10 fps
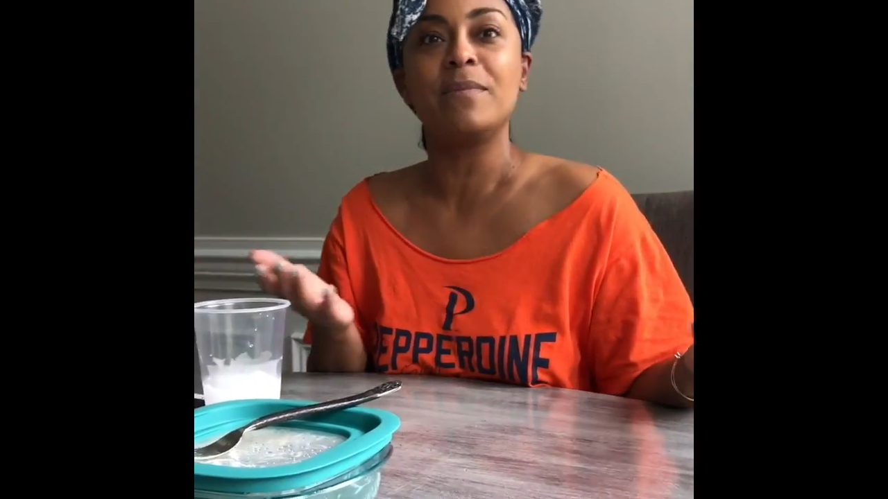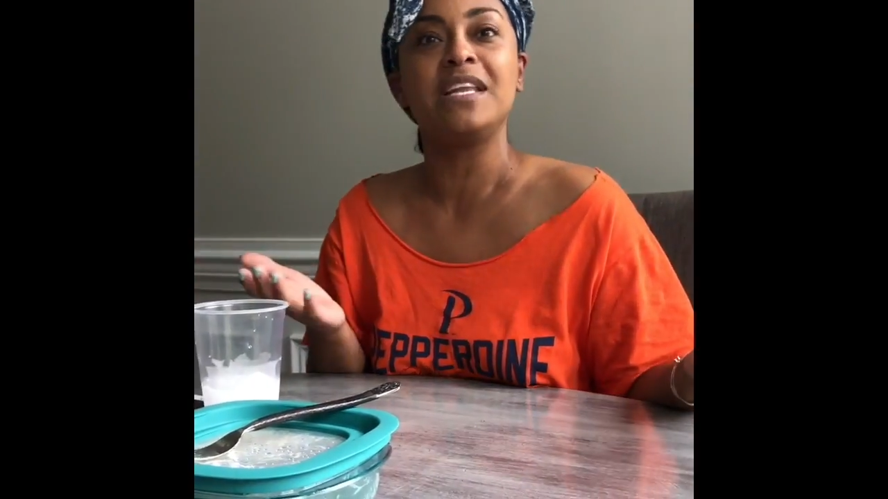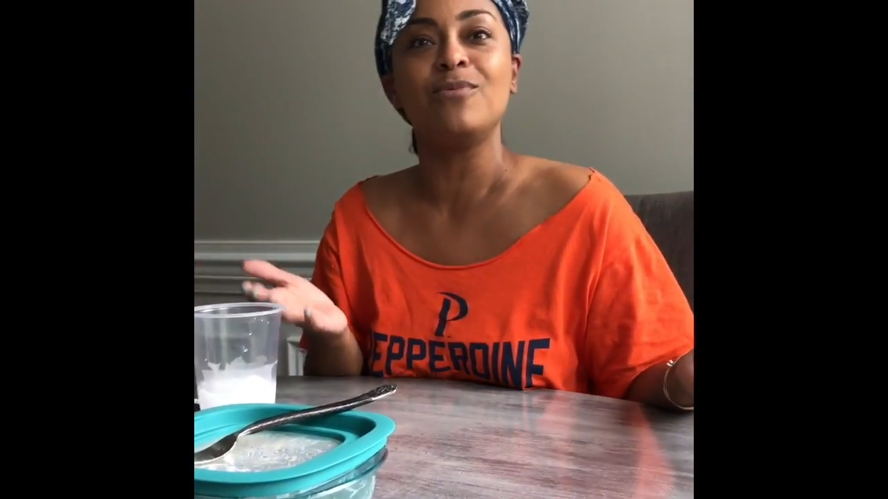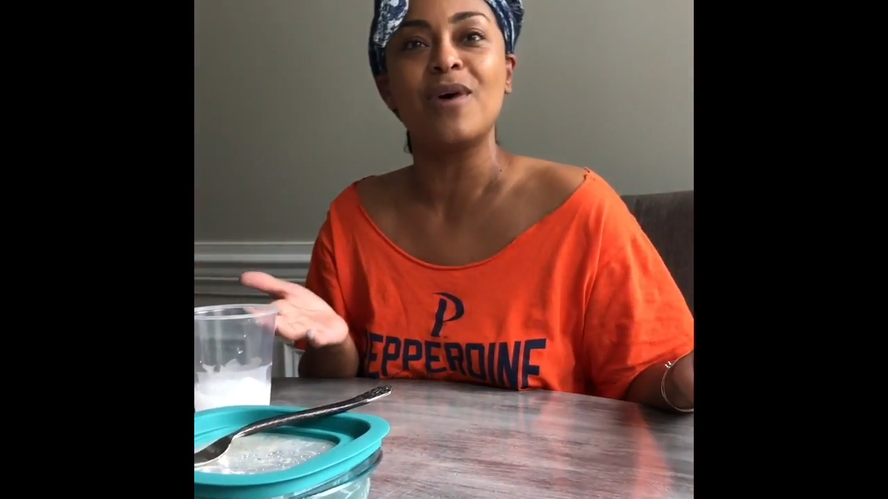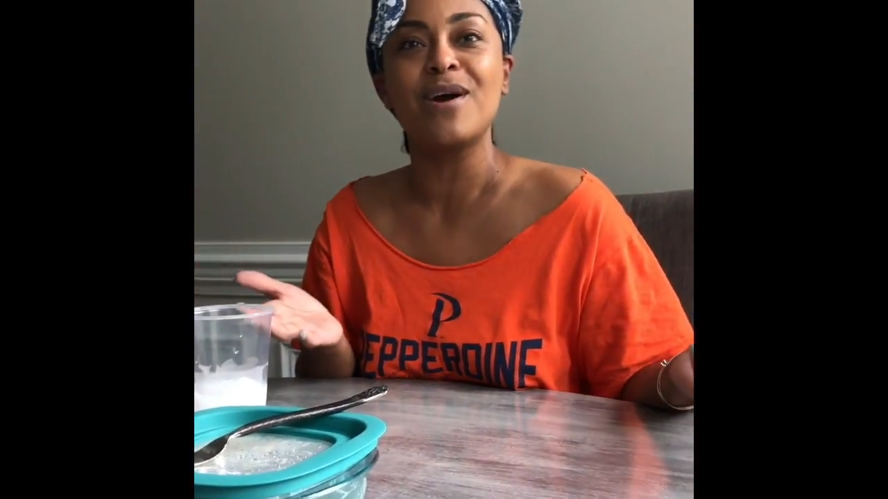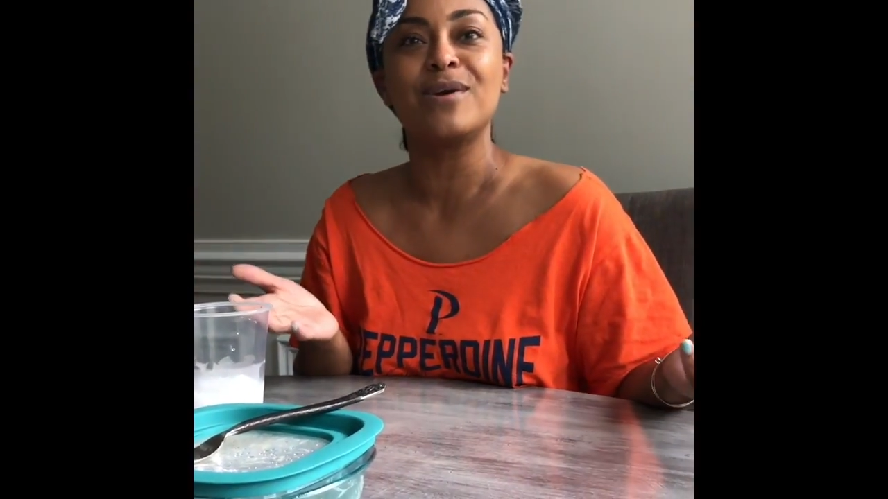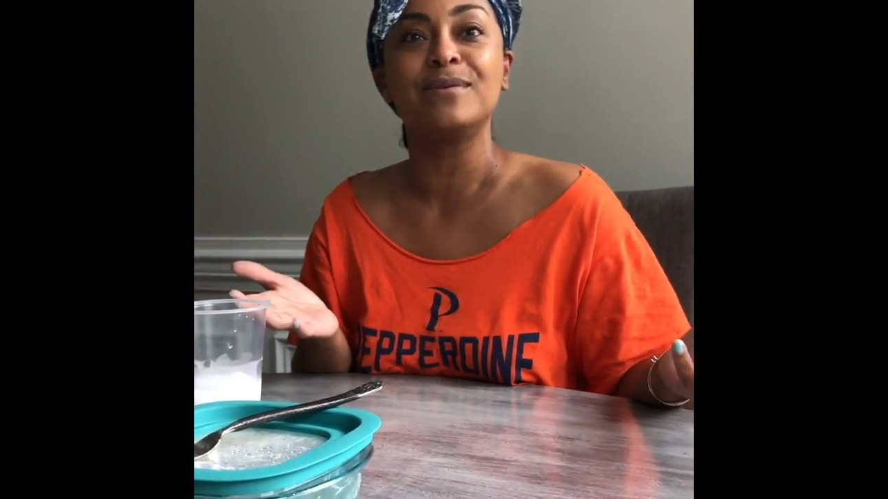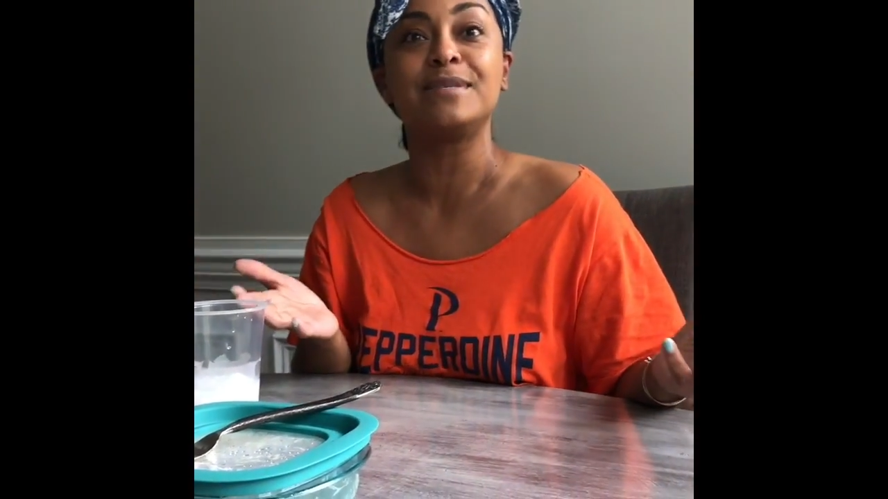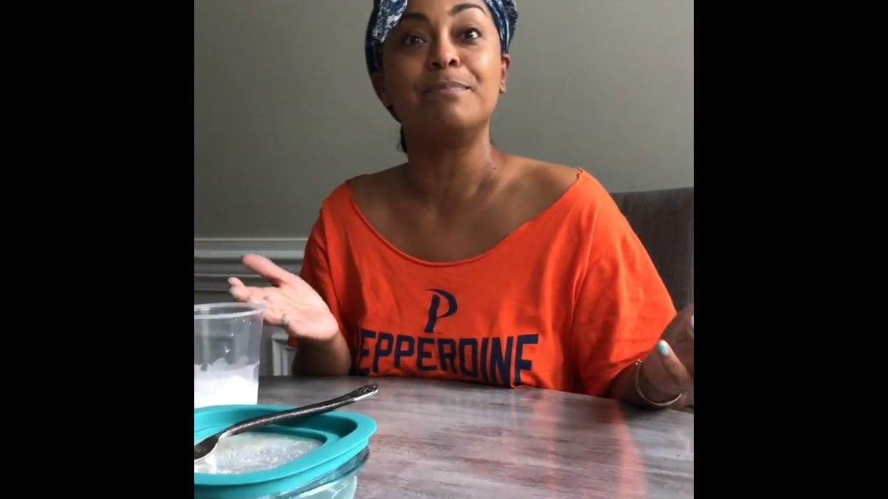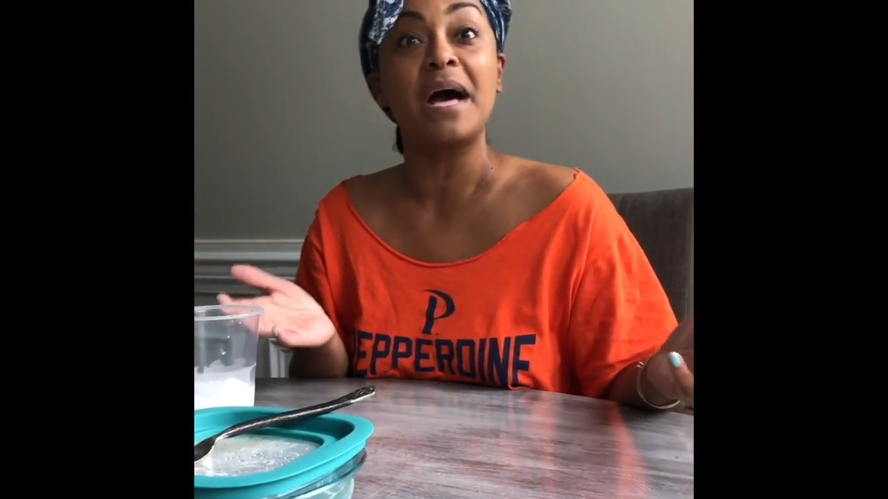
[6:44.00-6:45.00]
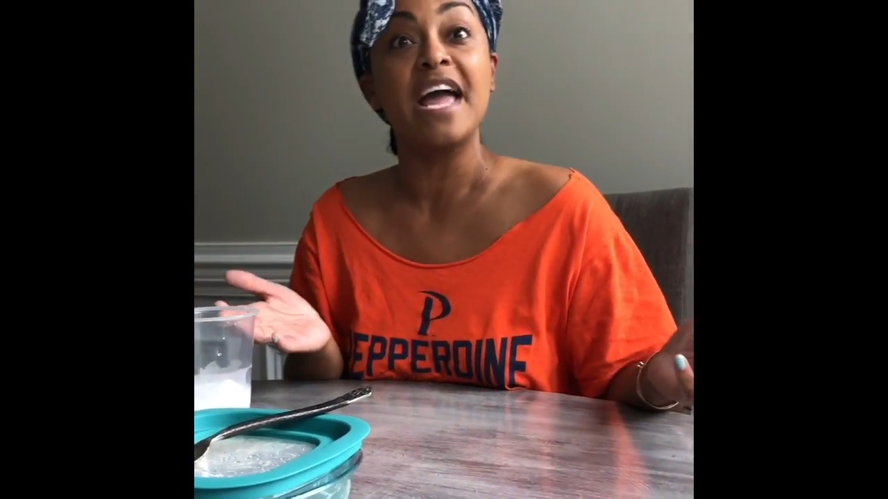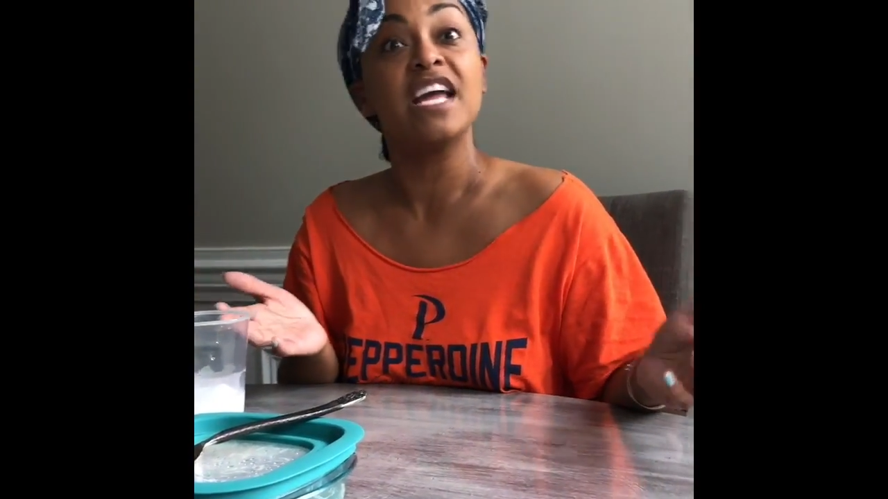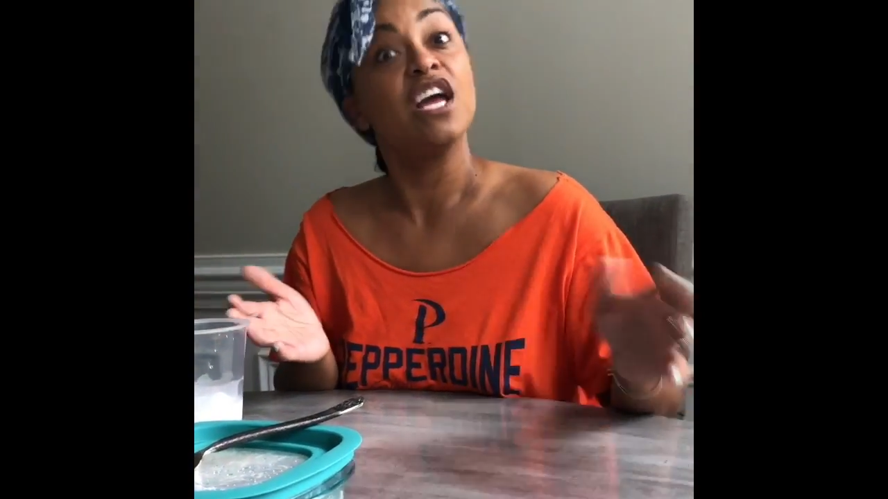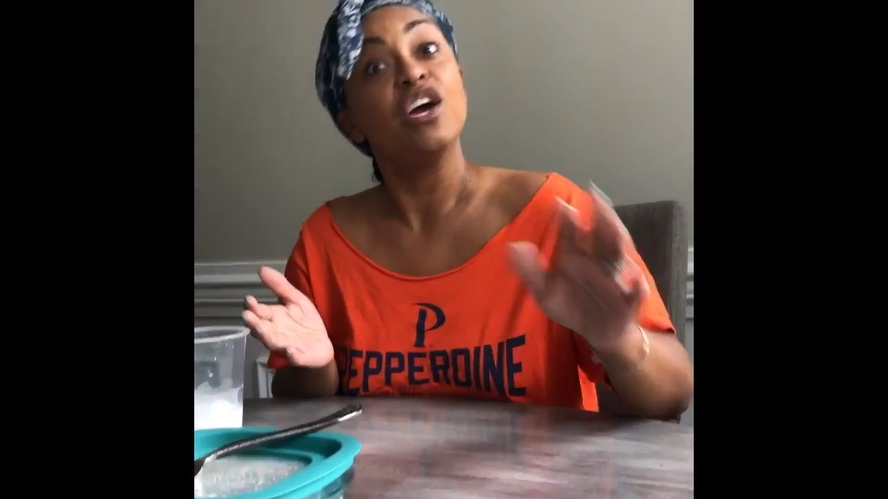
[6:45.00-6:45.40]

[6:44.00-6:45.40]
many words." But